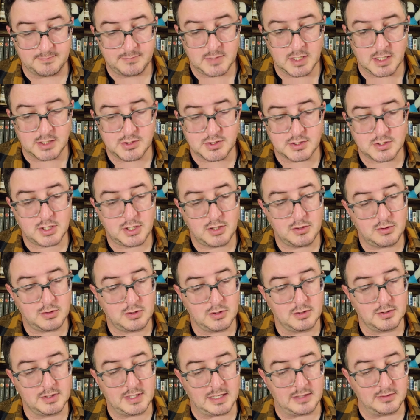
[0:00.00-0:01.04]
Not just cute
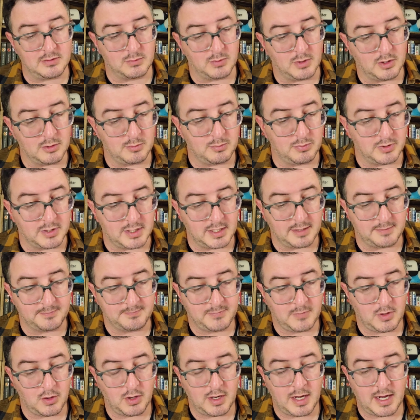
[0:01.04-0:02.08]
girl down the road pretty.
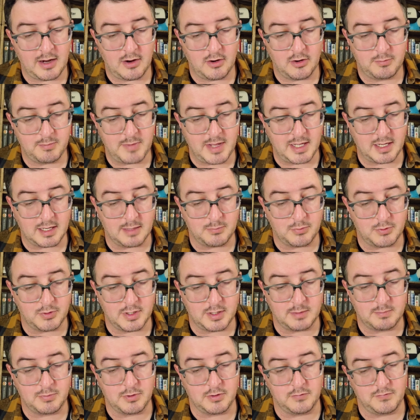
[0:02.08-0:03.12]
Her hair and makeup were
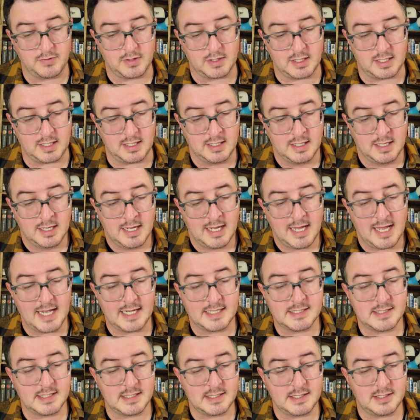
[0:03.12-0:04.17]
done perfectly,
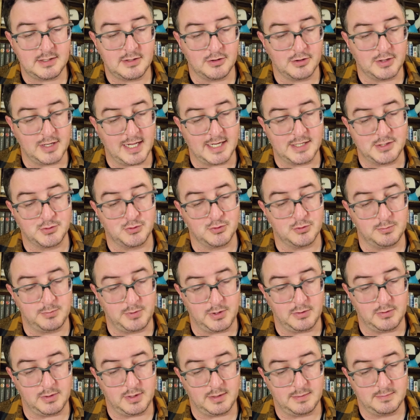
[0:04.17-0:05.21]
accented her natural
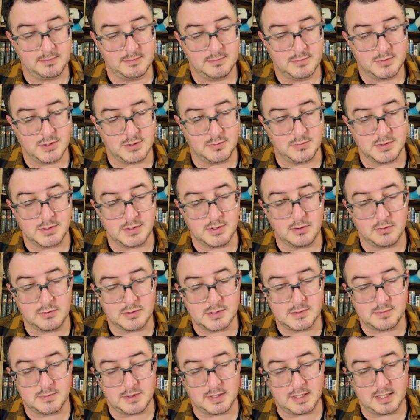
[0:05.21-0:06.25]
beauty. She was
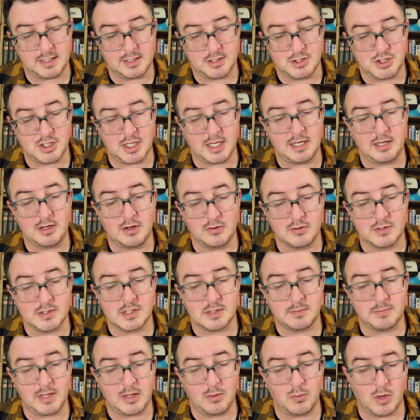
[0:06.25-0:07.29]
noticeably she
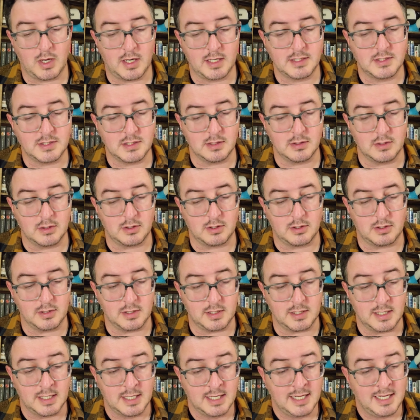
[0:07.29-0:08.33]
noticeably wanted to look
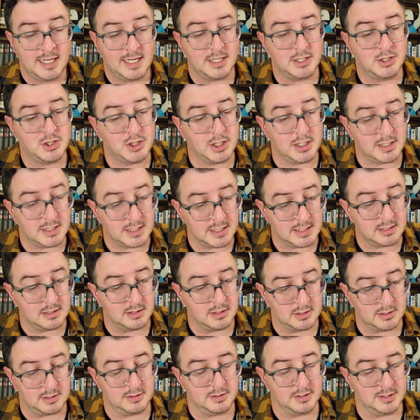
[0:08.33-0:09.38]
good, and she did
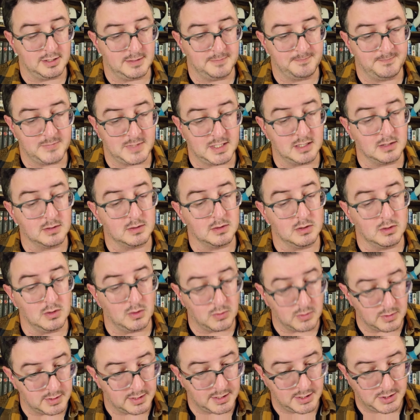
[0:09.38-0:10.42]
look good. Dear
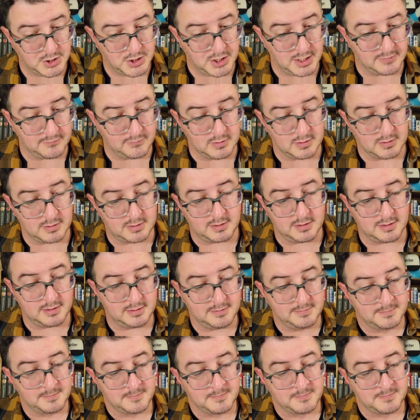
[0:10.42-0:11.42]
Lord, did she ever look good.